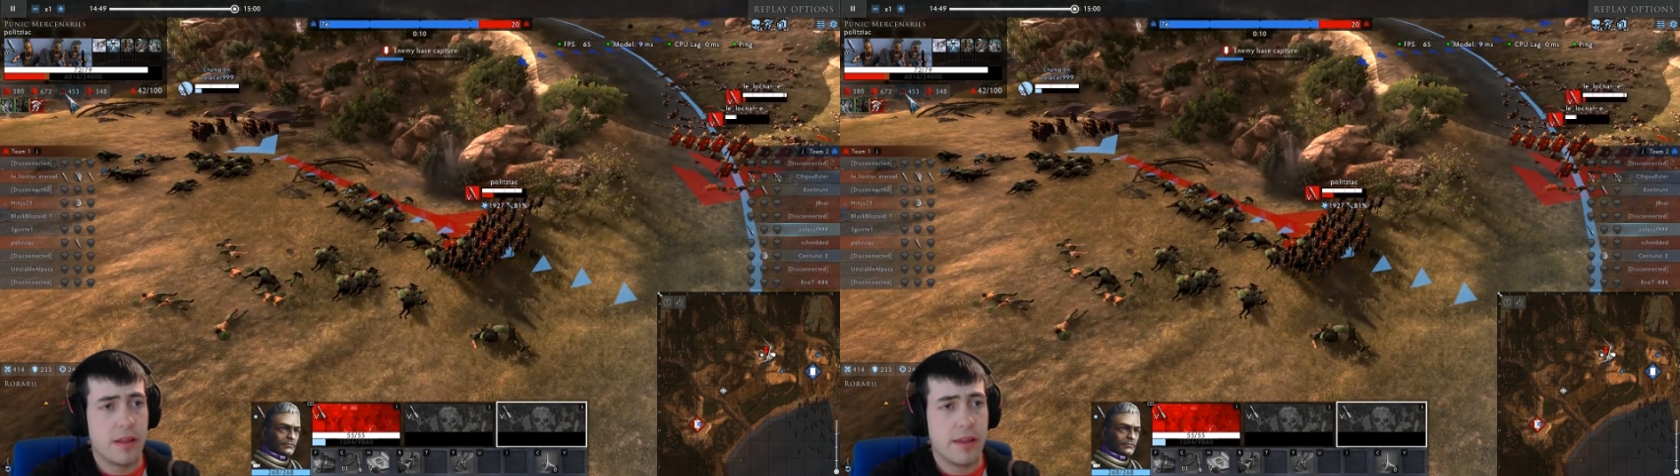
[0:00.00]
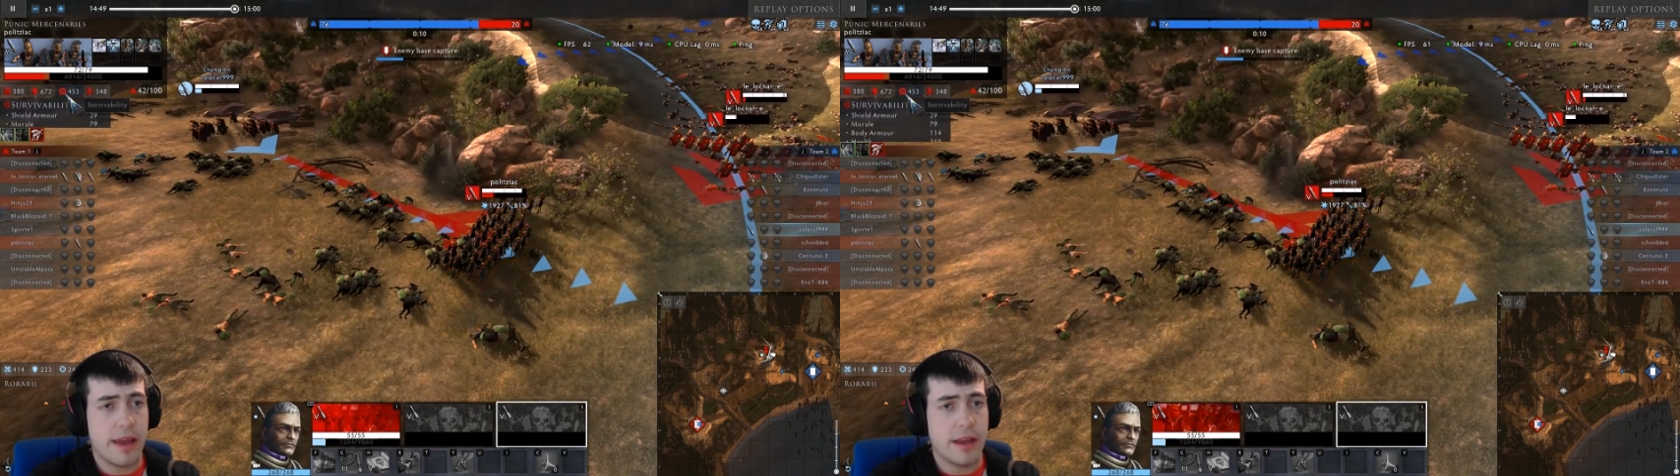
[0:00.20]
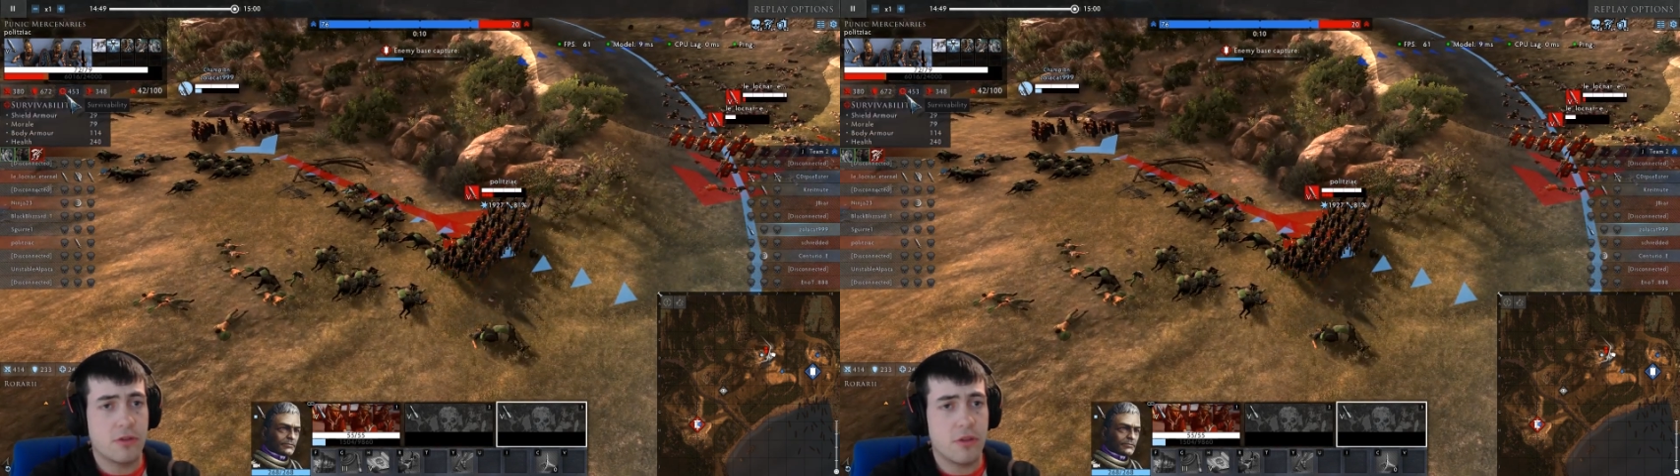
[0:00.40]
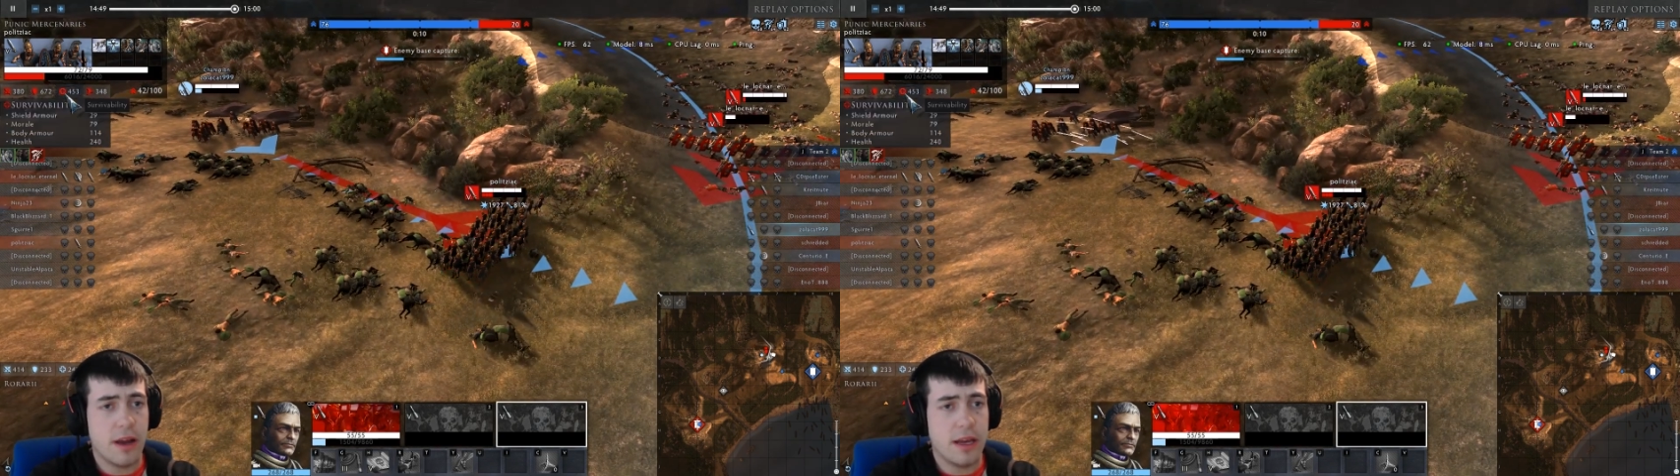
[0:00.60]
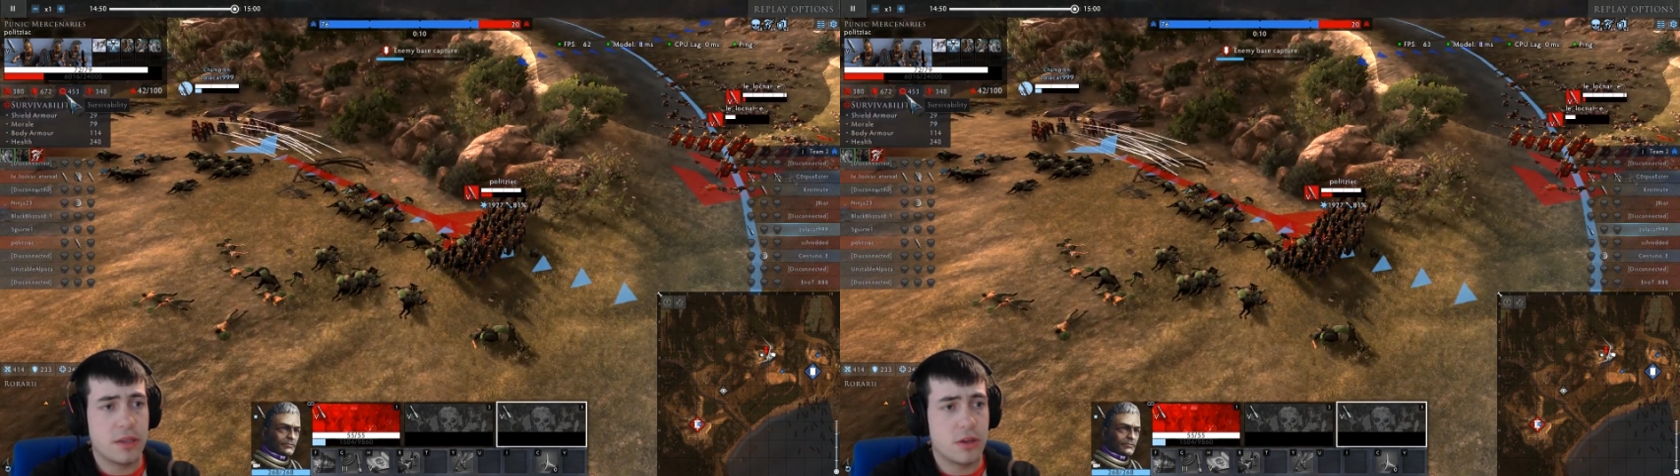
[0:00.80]
They
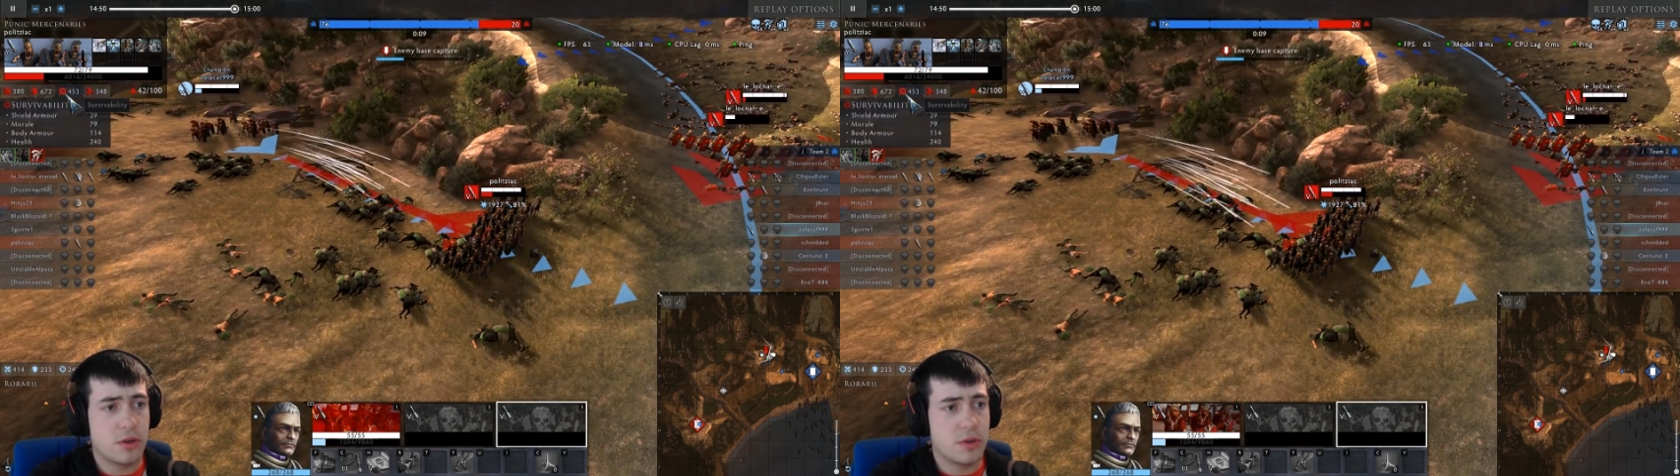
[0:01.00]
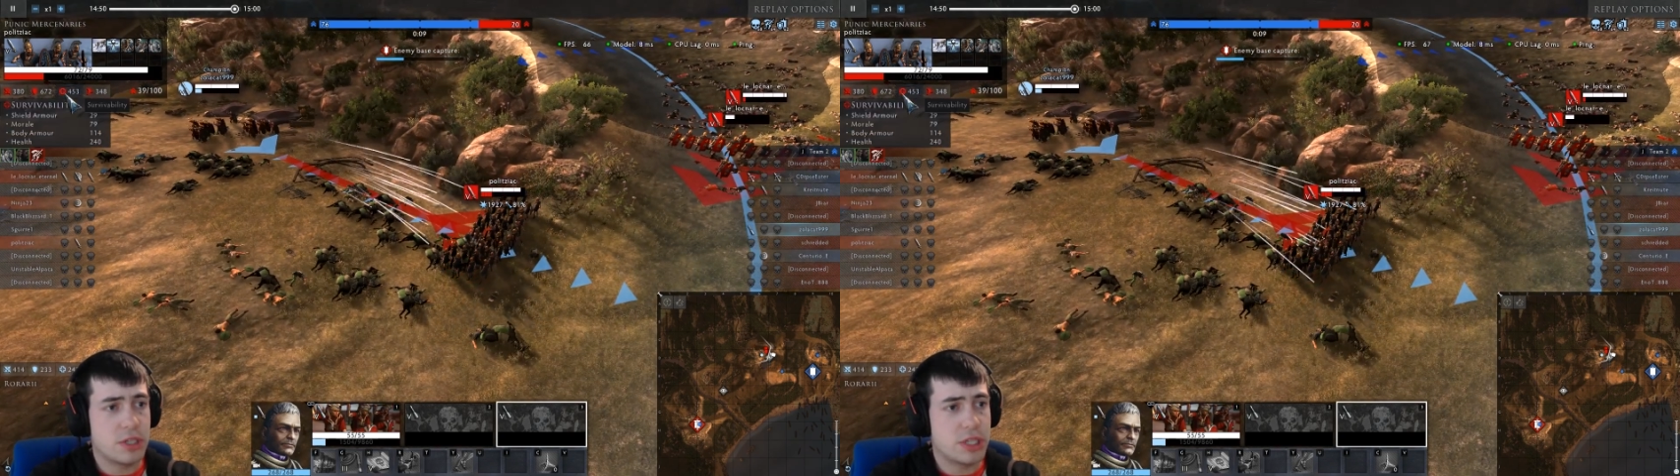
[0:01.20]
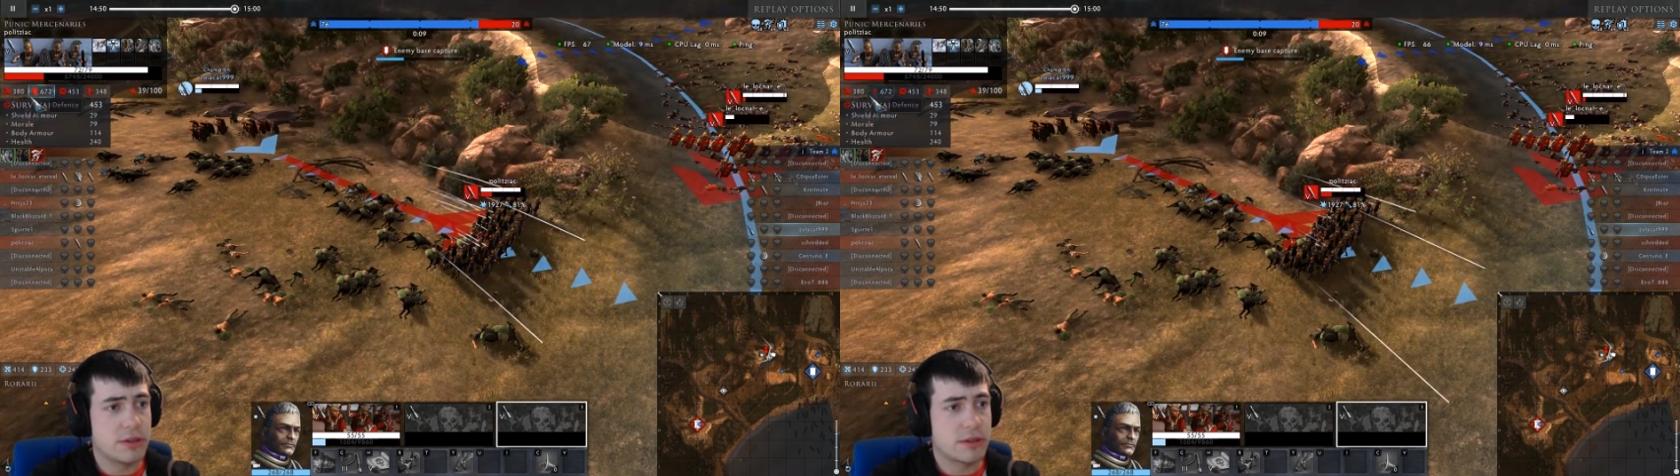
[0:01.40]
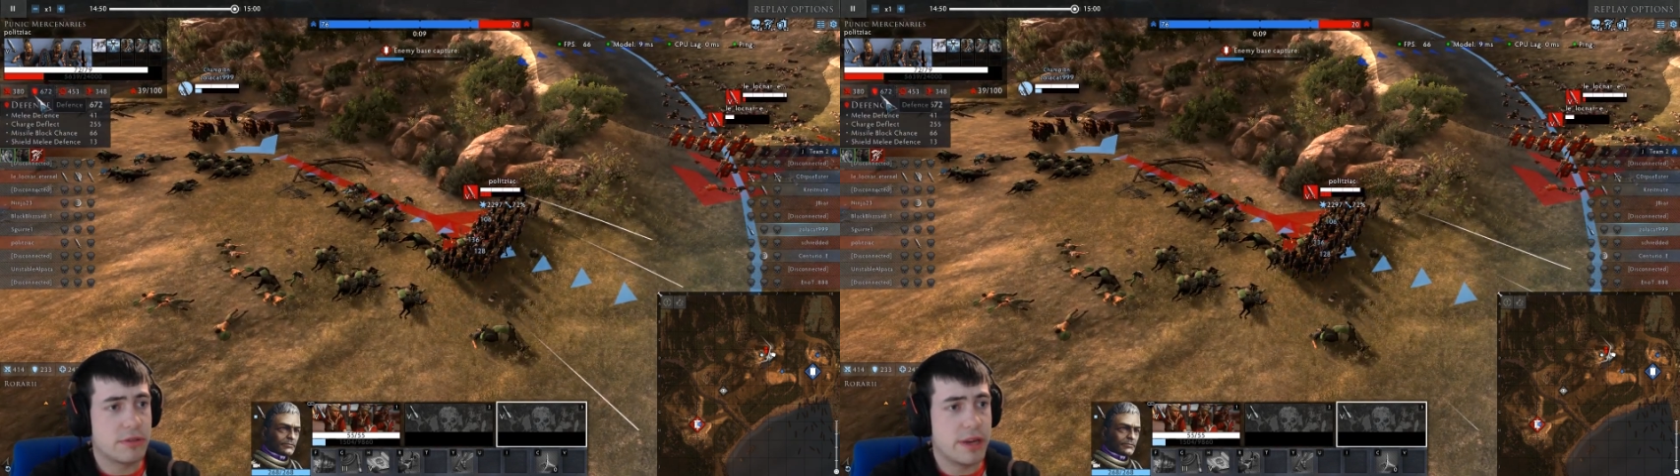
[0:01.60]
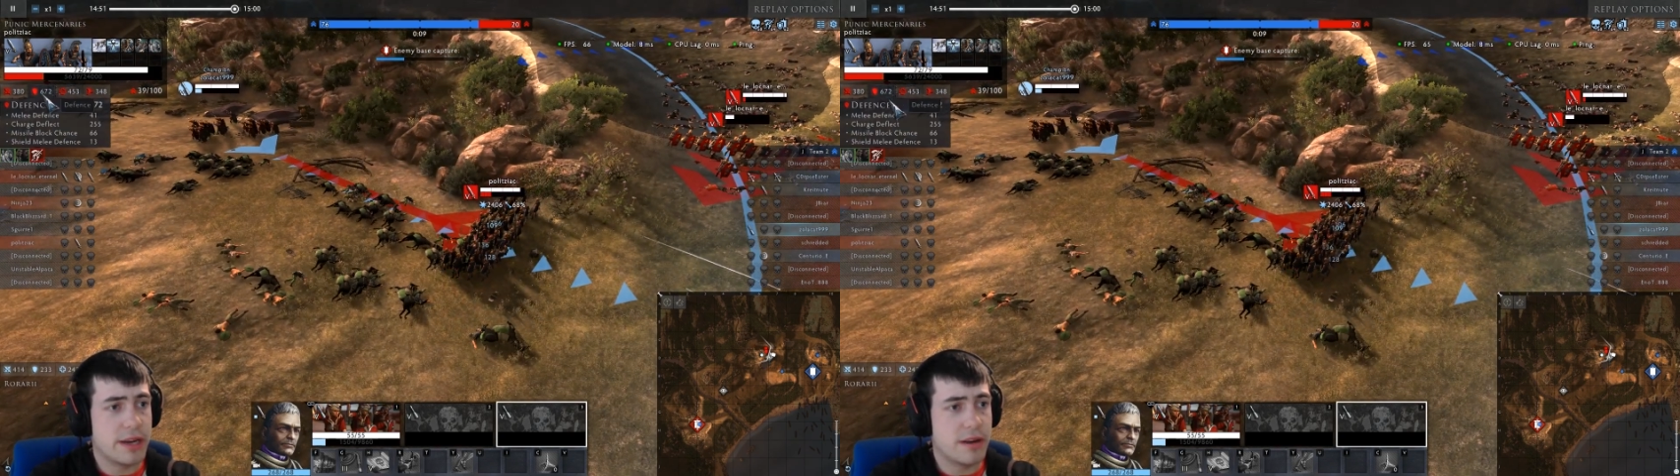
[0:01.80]
try to shield
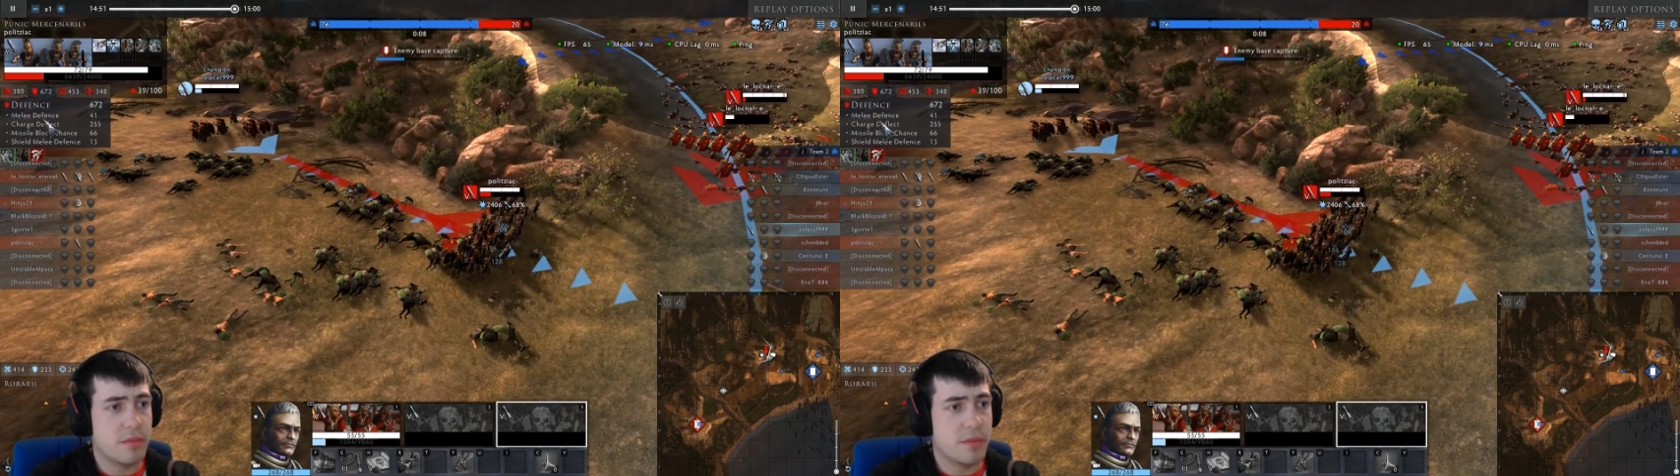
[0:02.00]
screen,